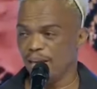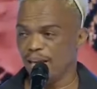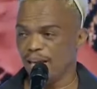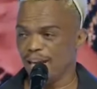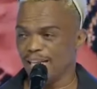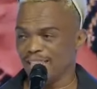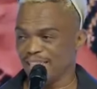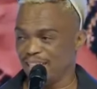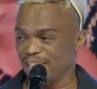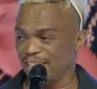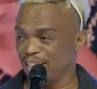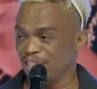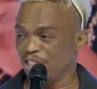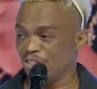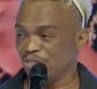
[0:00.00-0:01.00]
as an
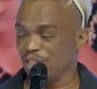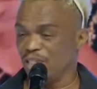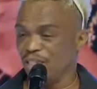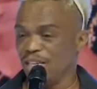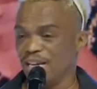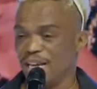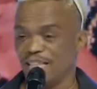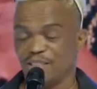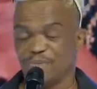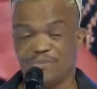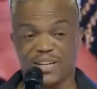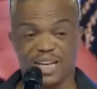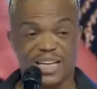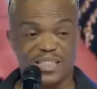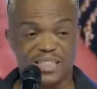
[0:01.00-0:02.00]
industry, as
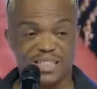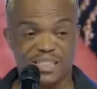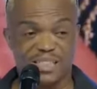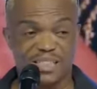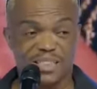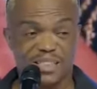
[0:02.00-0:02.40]
friends.